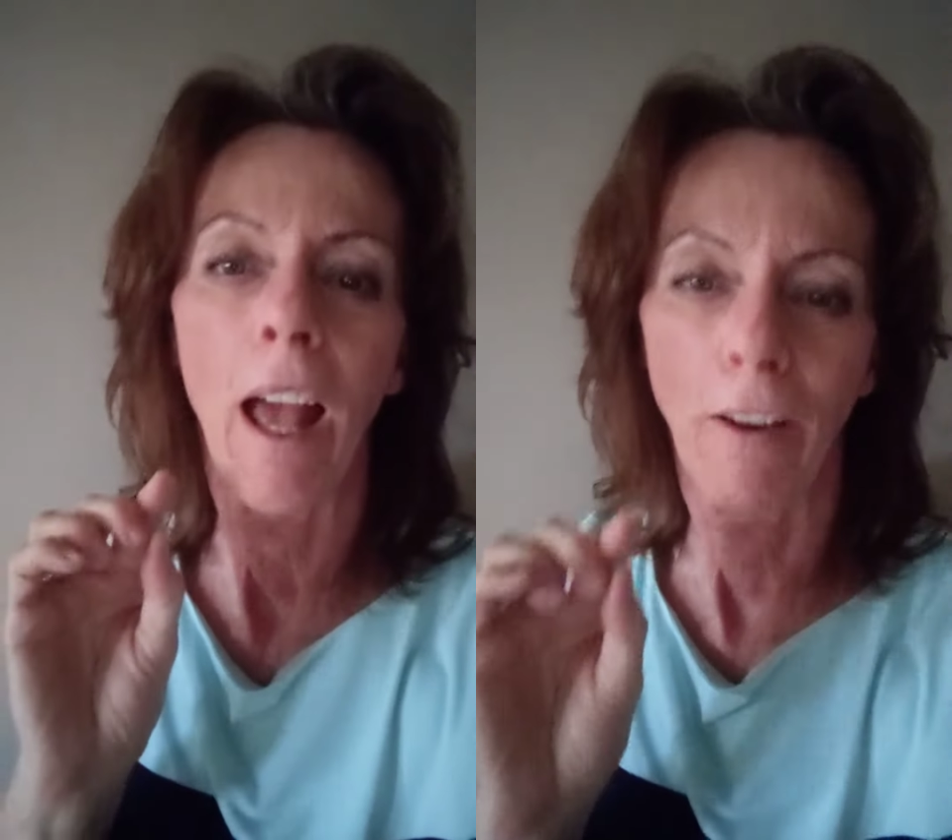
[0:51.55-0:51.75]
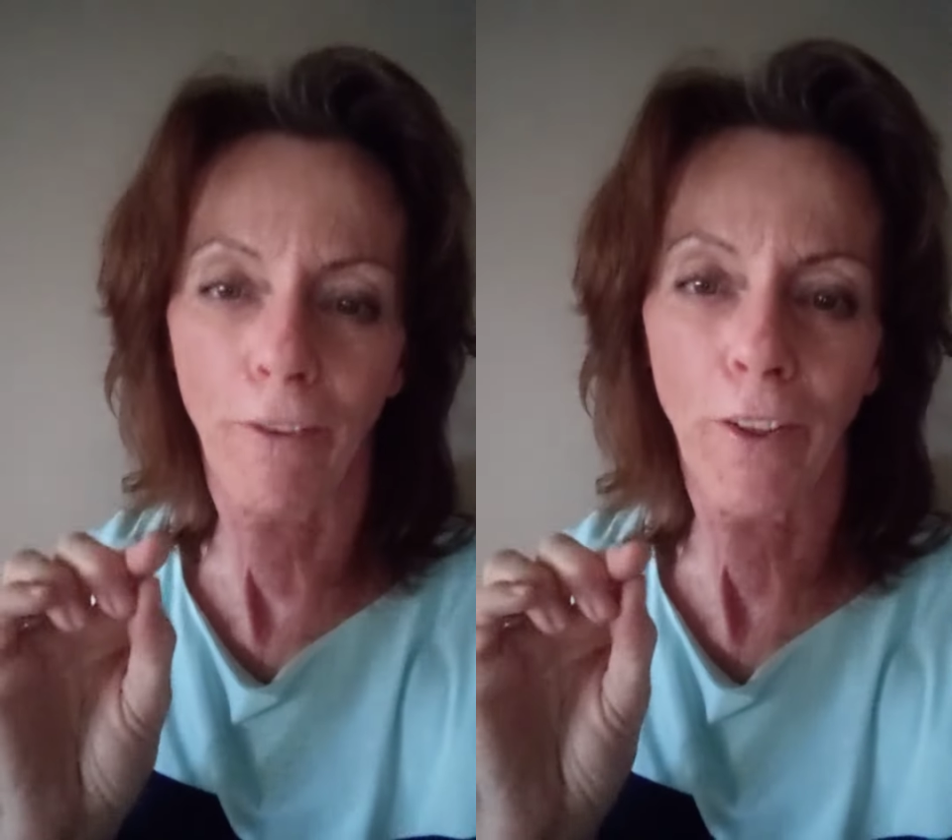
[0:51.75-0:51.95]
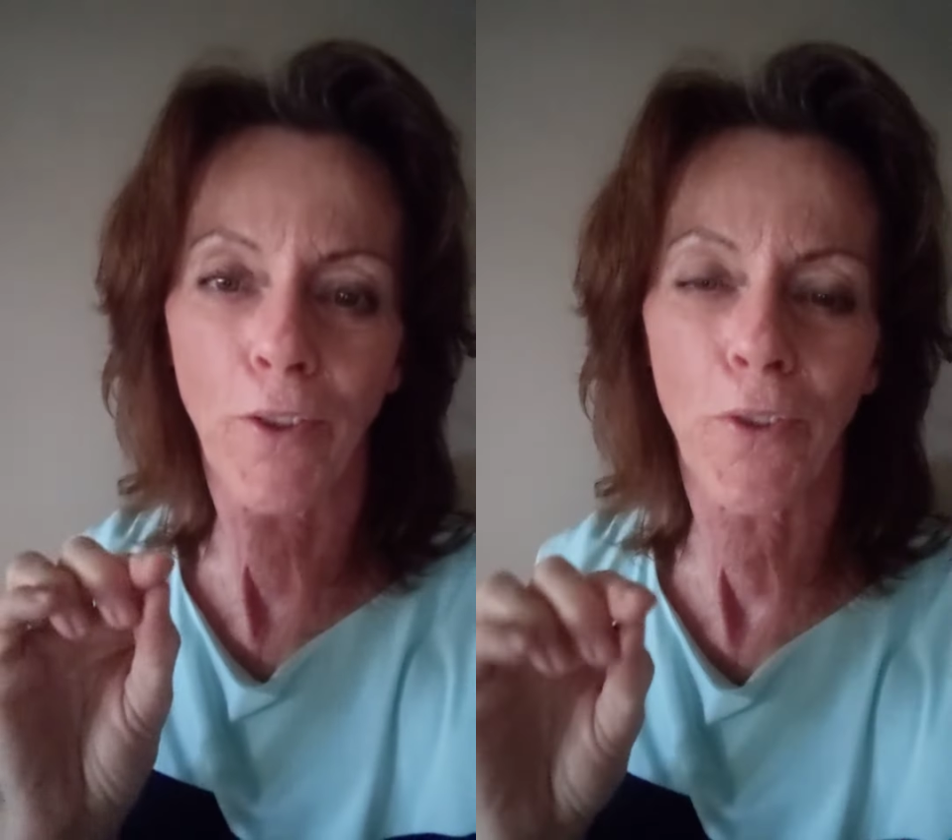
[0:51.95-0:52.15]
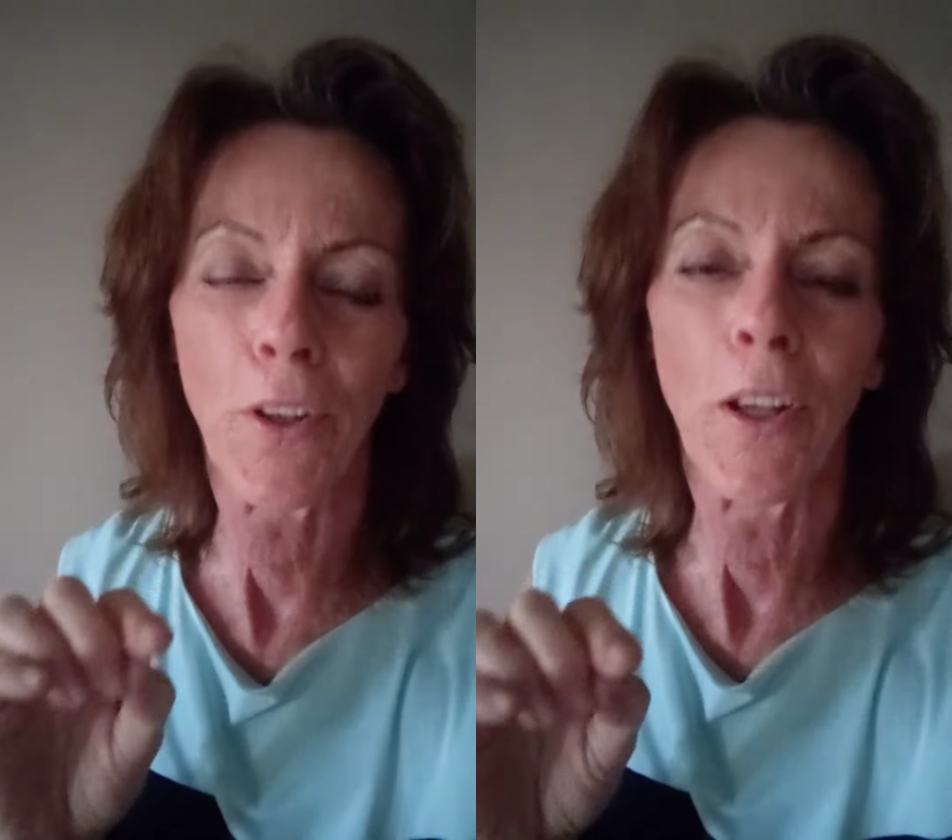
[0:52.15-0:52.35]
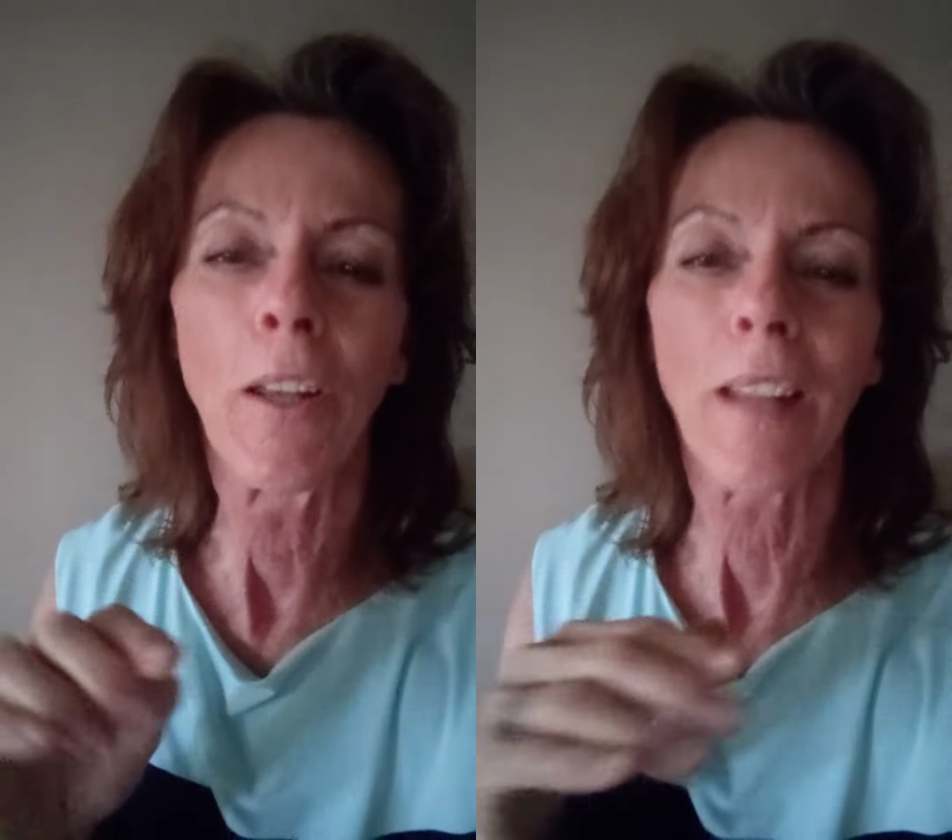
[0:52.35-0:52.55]

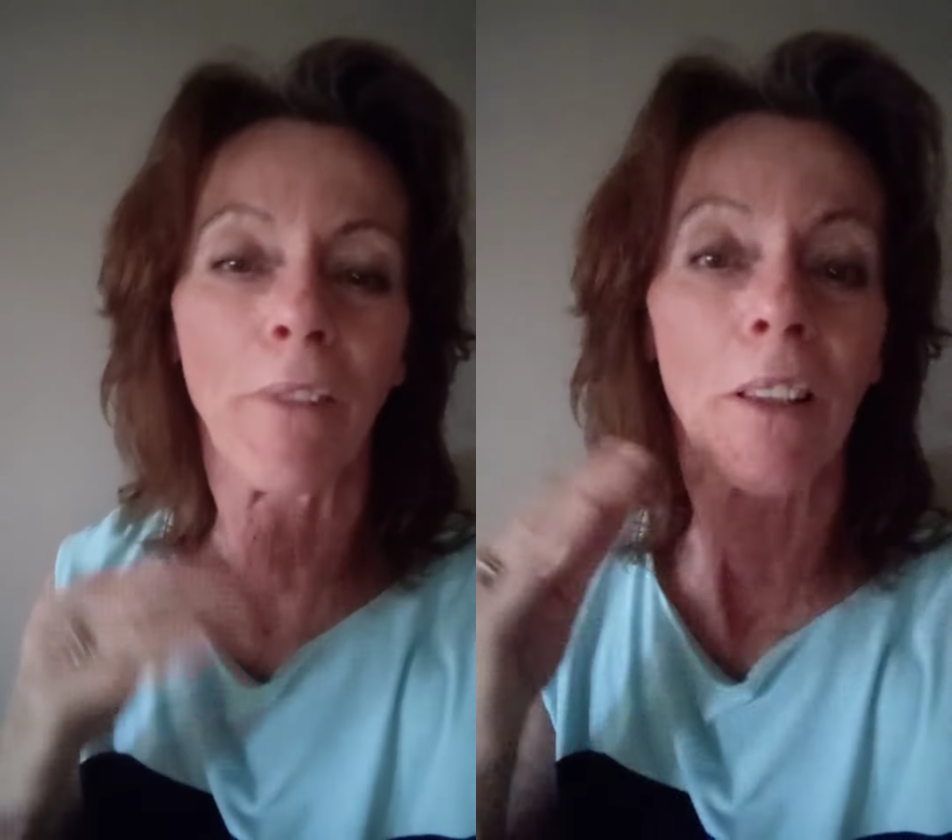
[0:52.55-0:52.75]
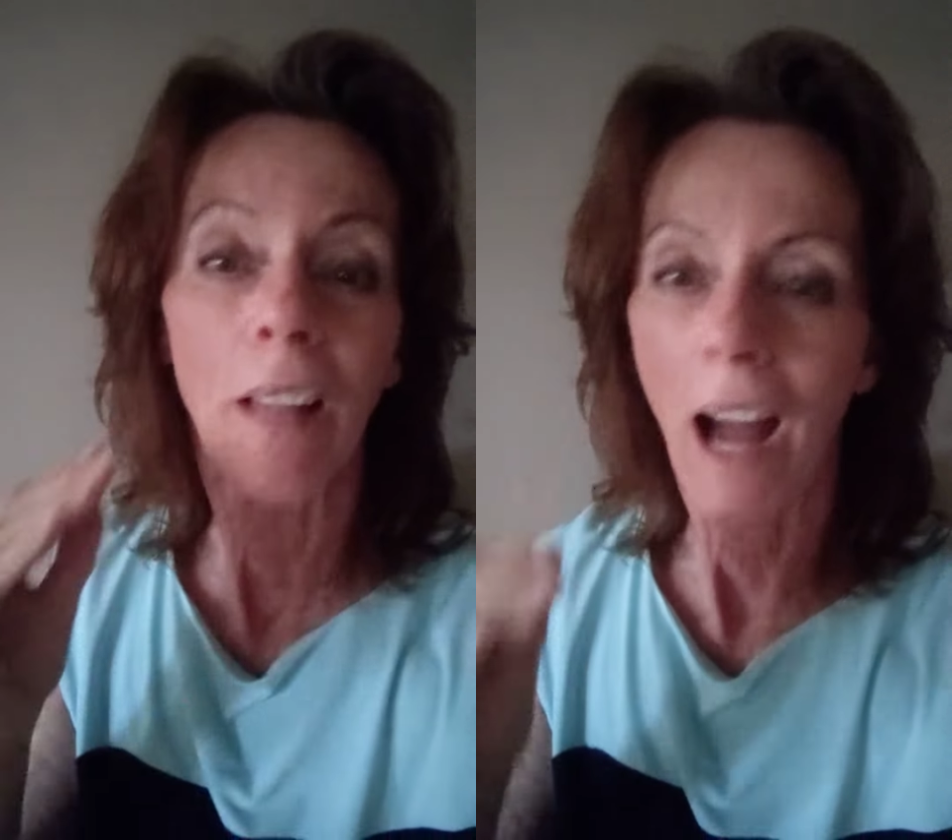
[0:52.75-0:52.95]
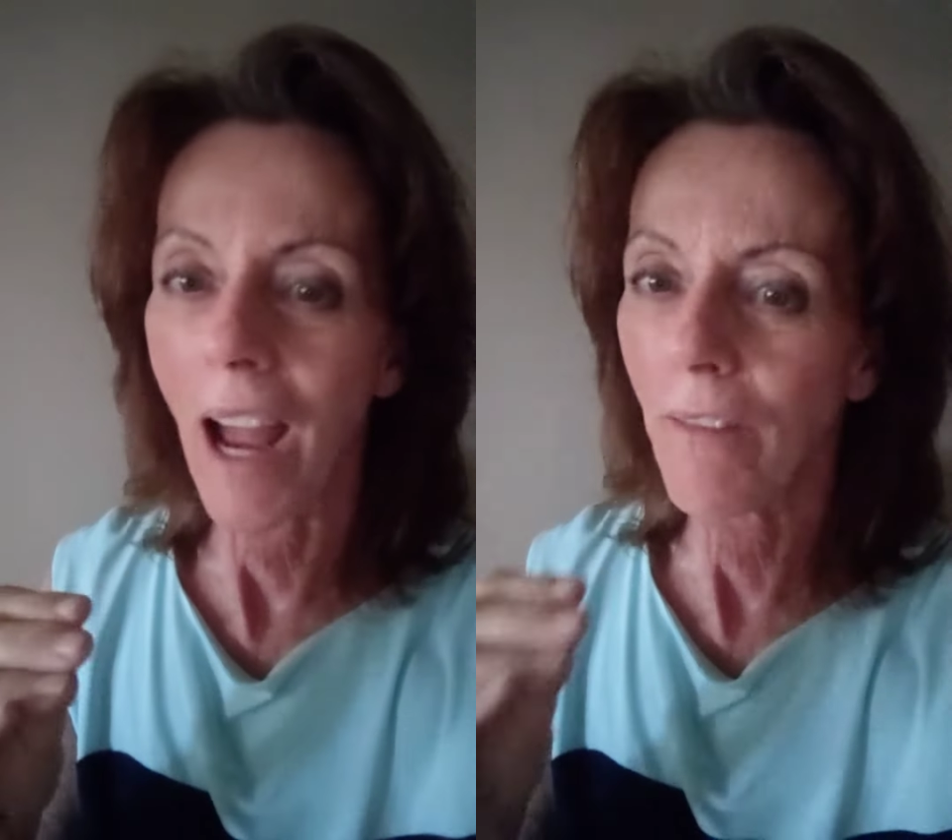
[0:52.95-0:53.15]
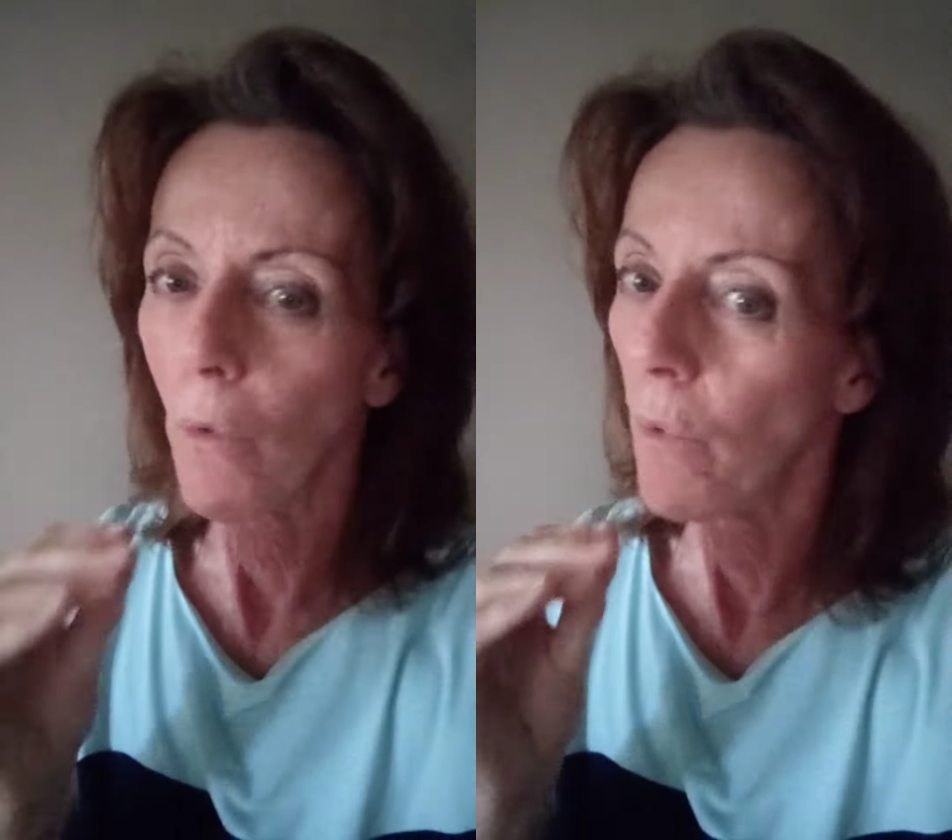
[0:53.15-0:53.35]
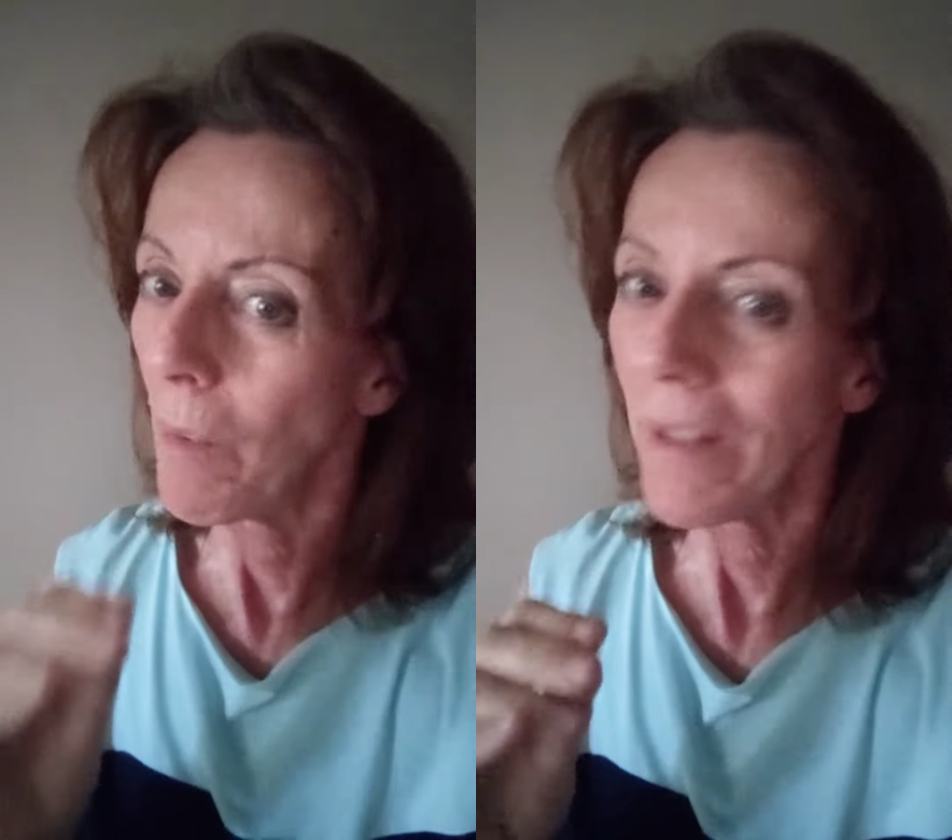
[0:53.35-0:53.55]
efforts to have a live
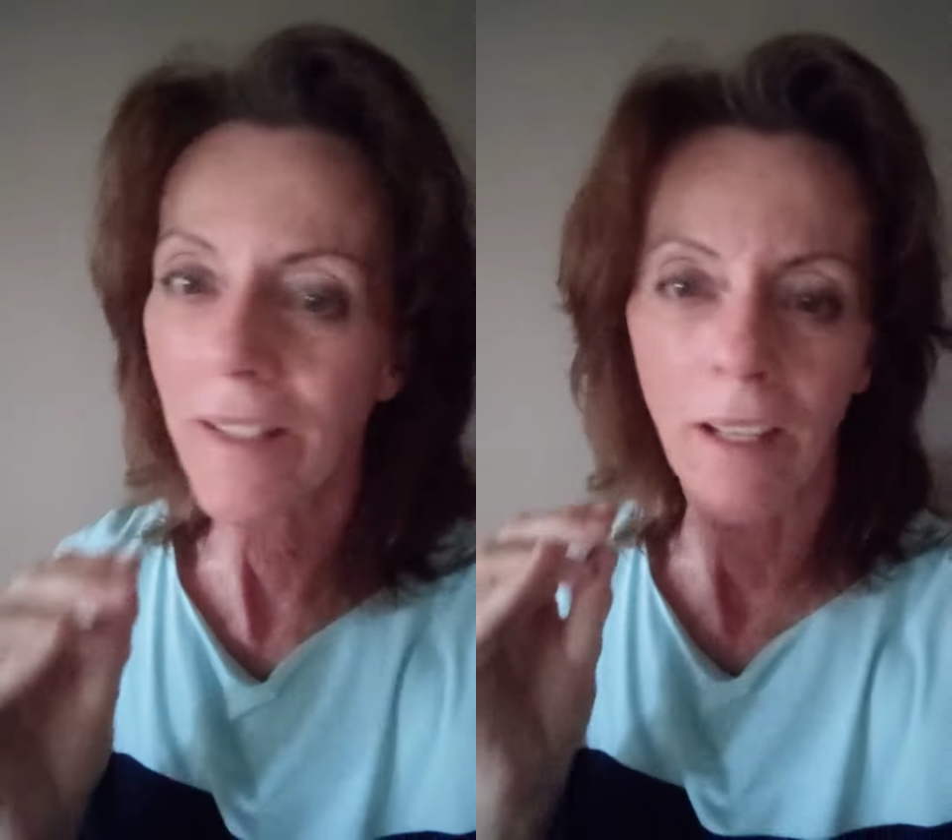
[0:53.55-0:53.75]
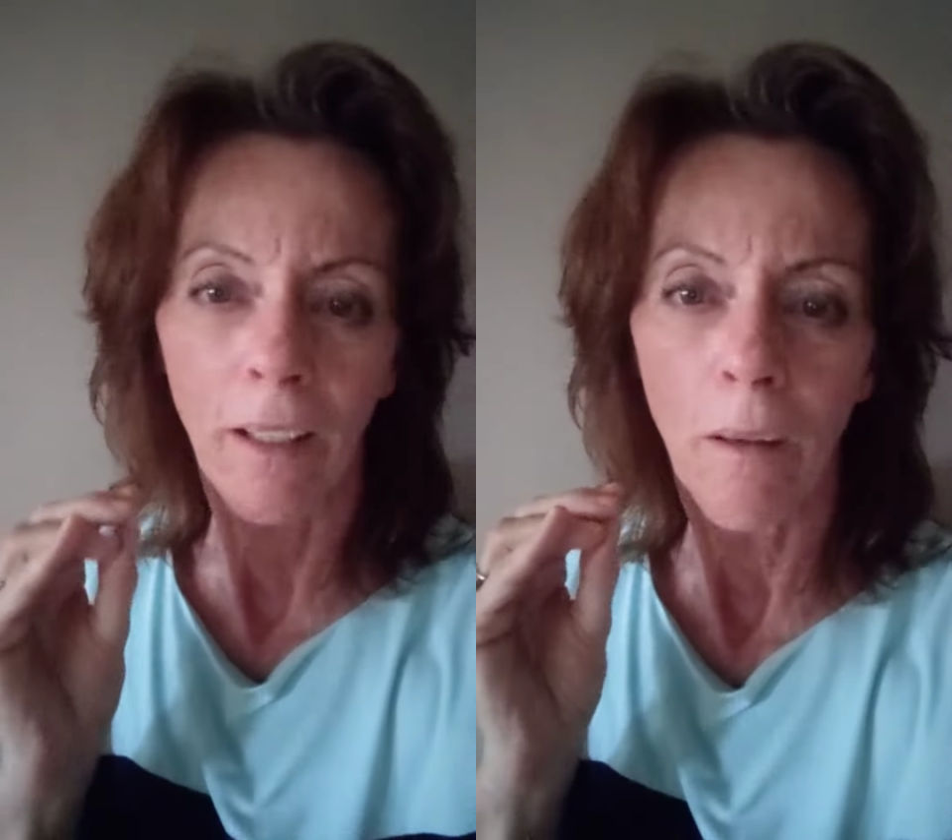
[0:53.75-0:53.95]
Women's